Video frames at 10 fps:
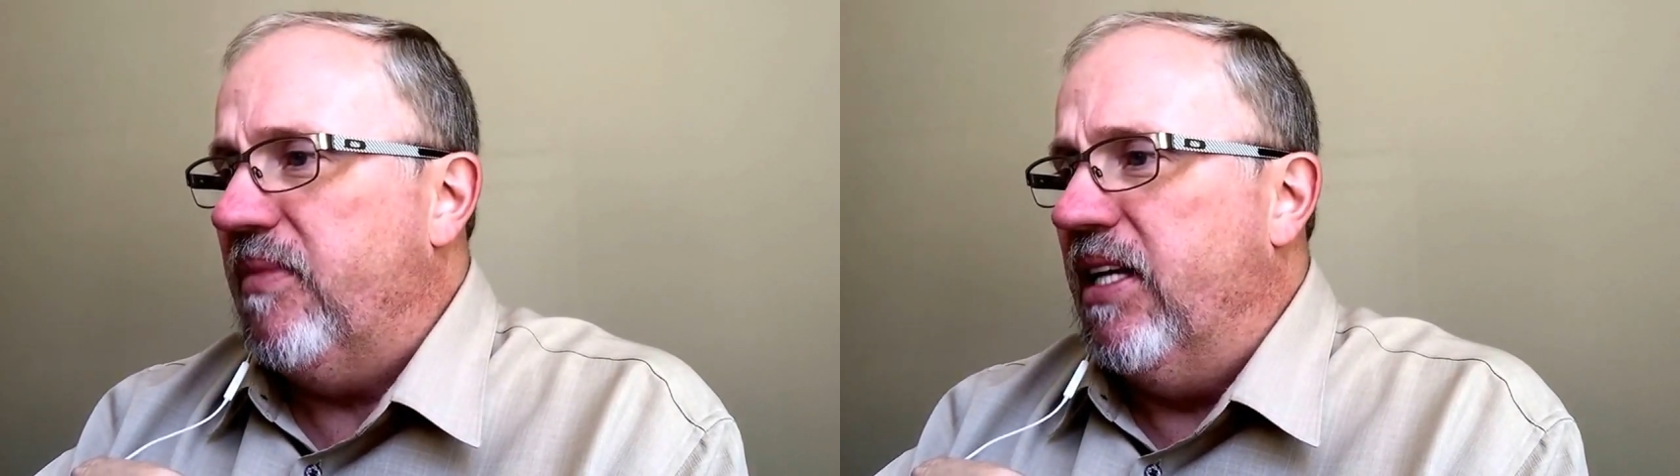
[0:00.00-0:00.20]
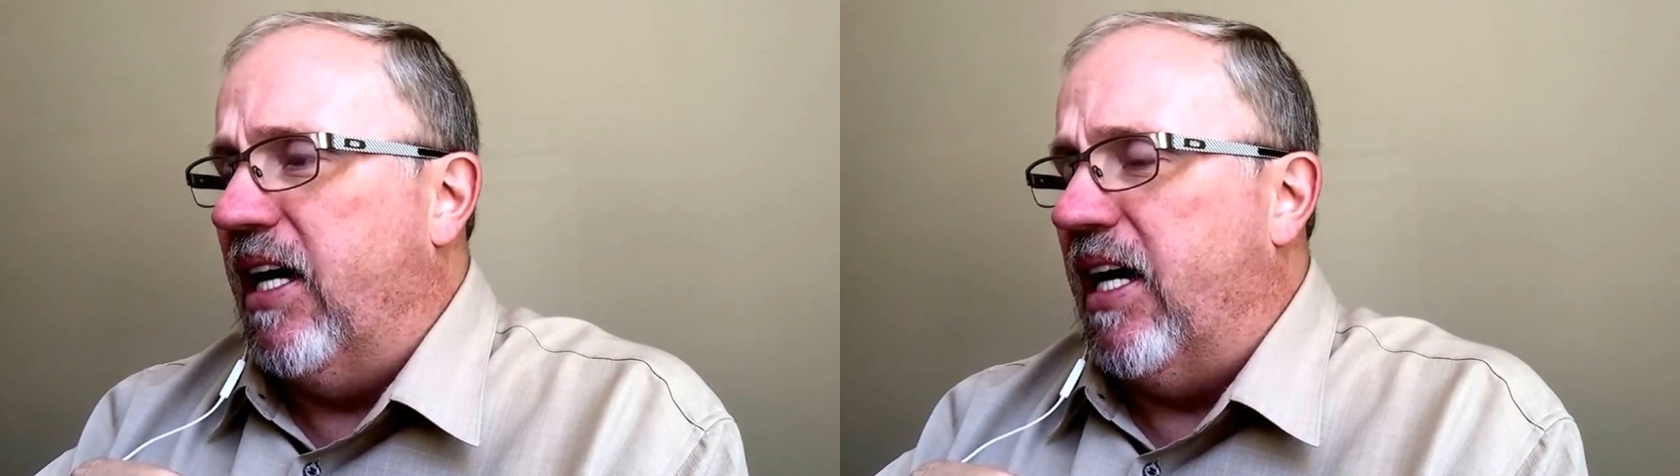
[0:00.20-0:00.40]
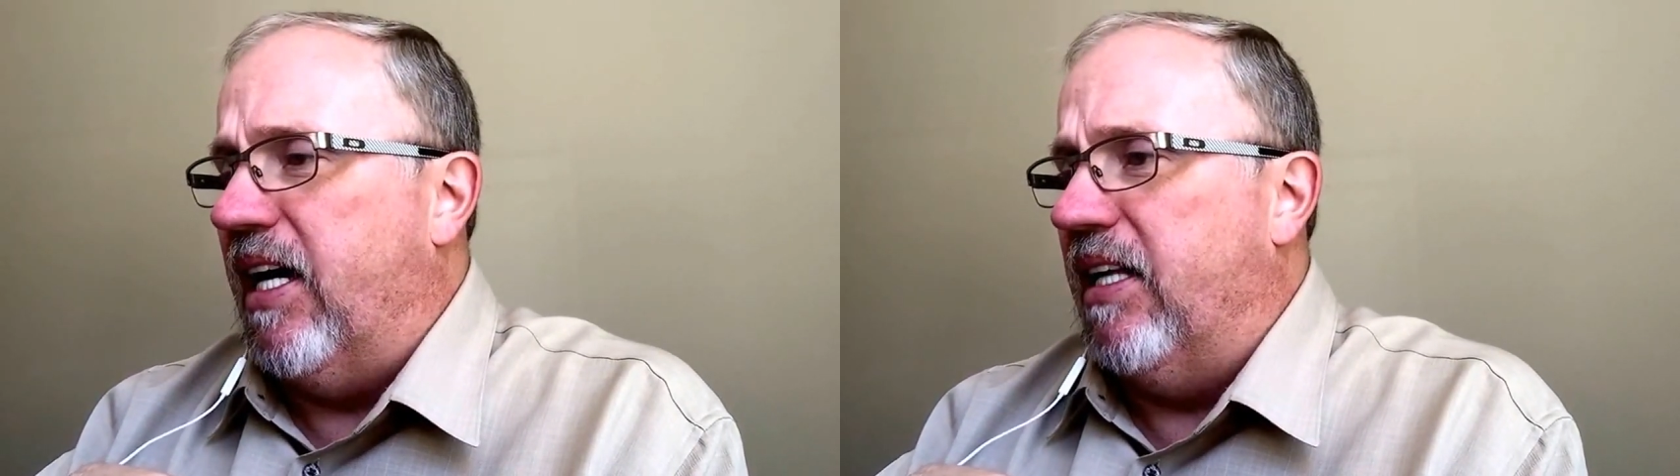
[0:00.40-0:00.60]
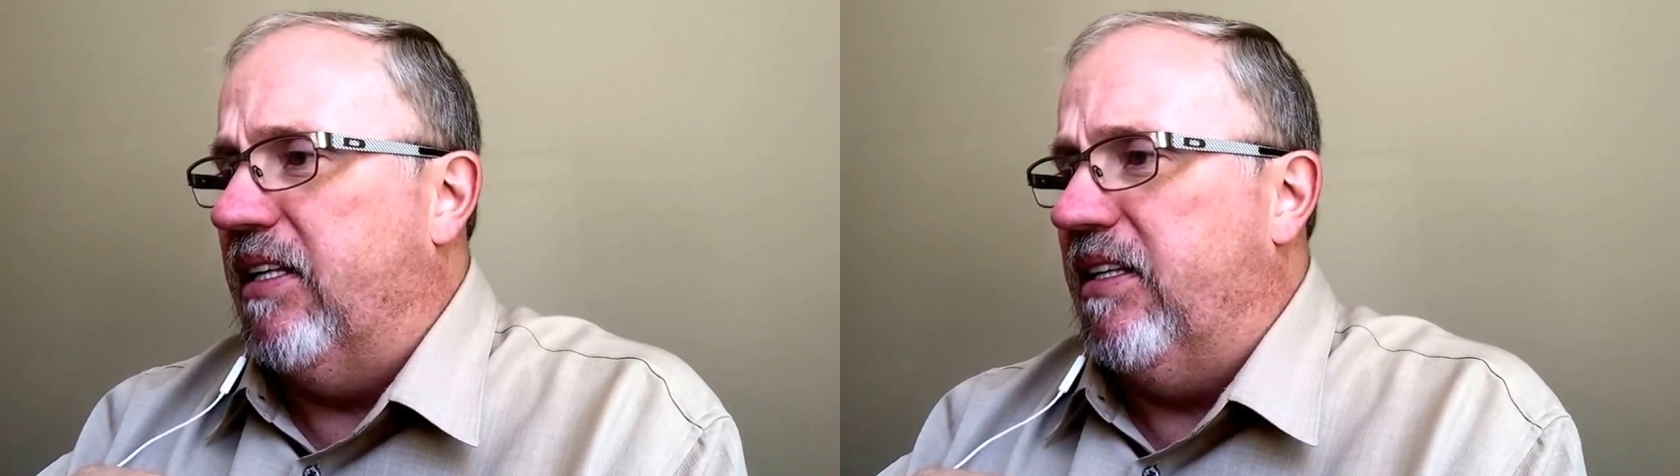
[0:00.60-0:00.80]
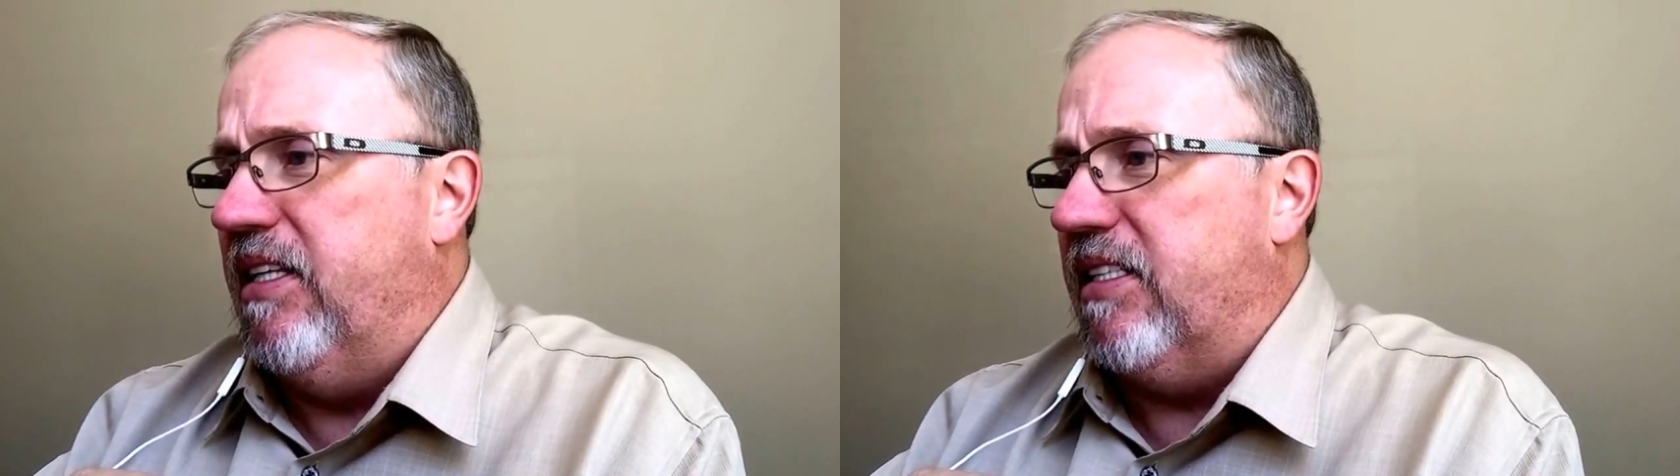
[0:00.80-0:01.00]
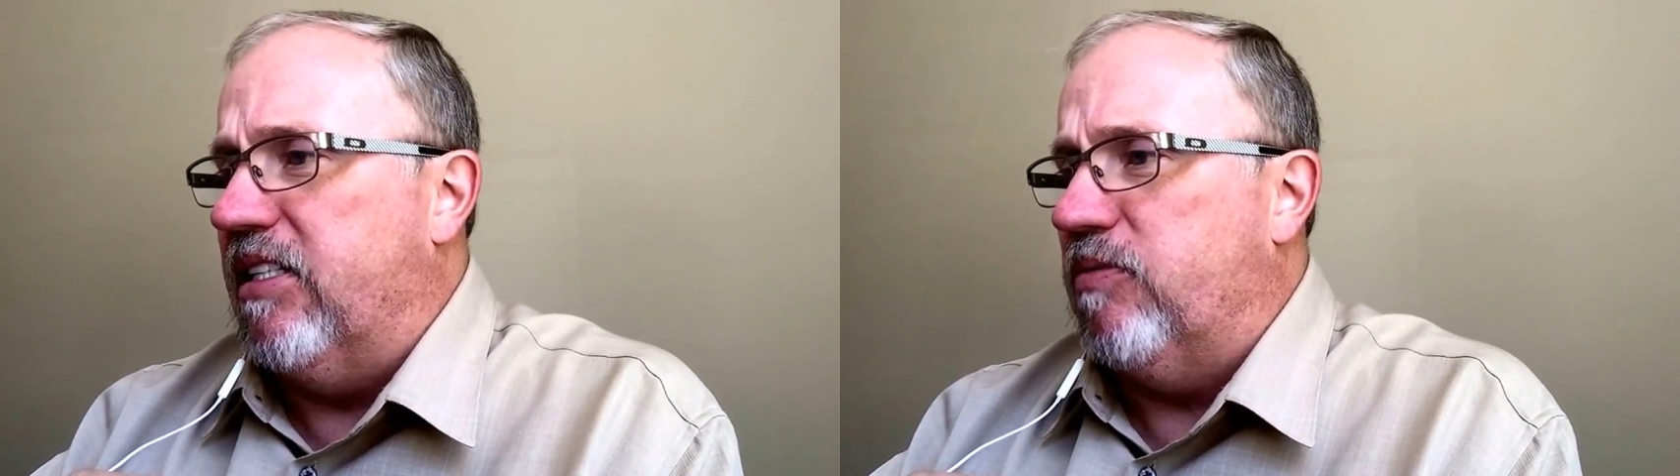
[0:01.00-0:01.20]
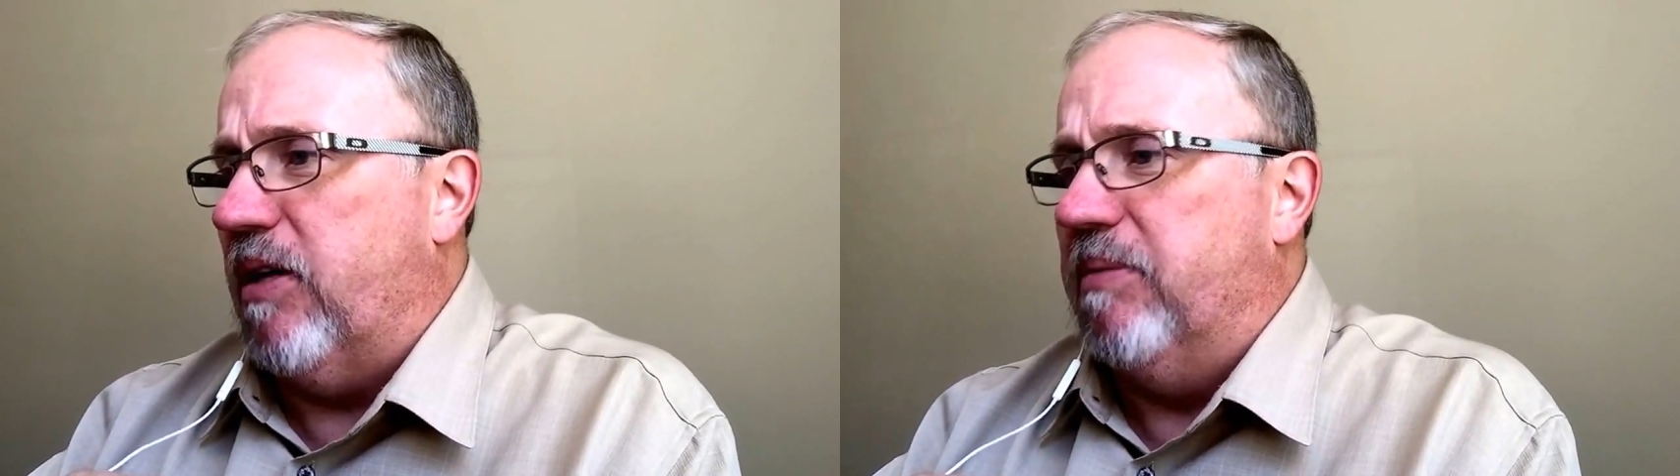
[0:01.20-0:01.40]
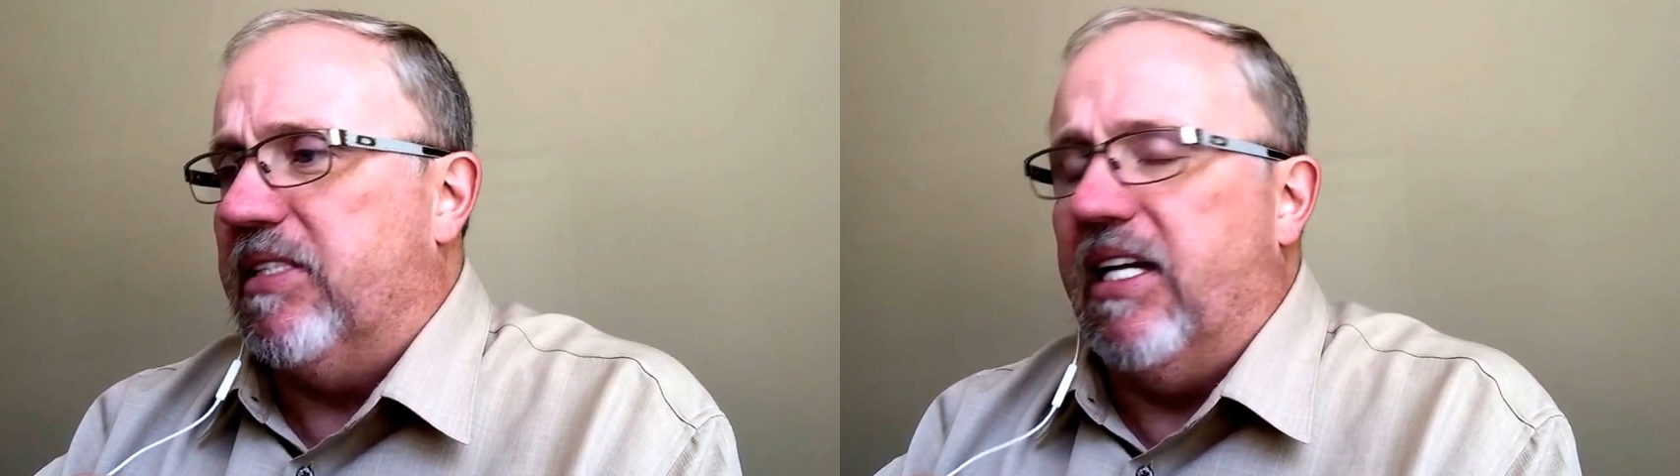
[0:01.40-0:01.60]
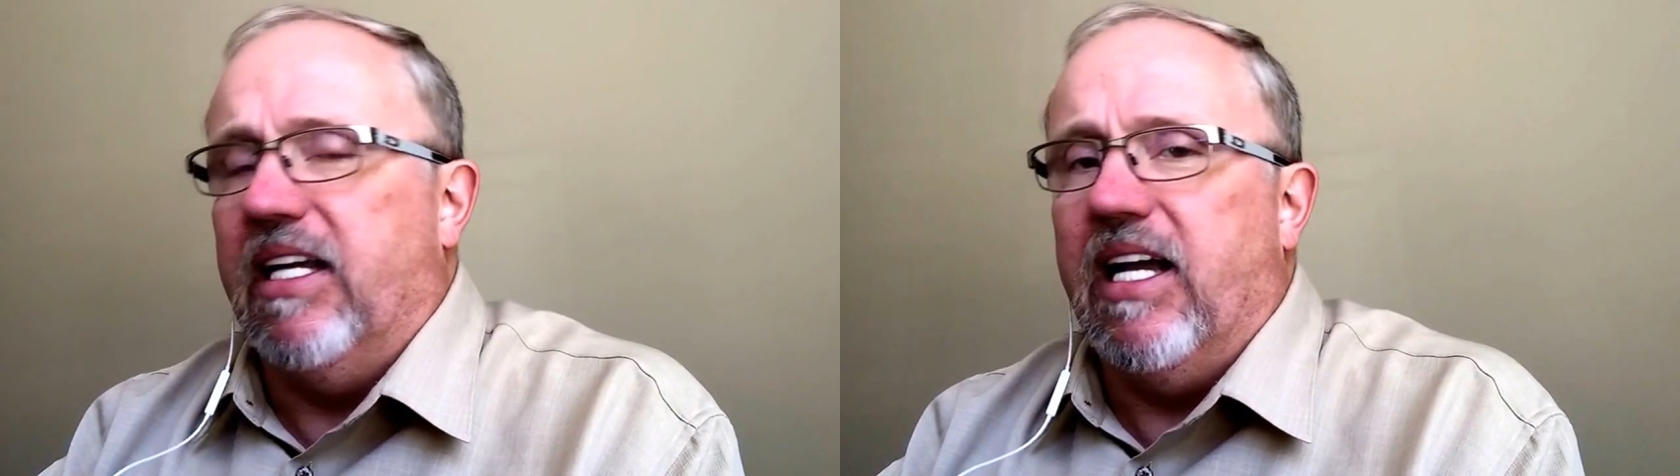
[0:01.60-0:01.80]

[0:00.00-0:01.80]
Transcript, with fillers: uh, this is what I'm saying,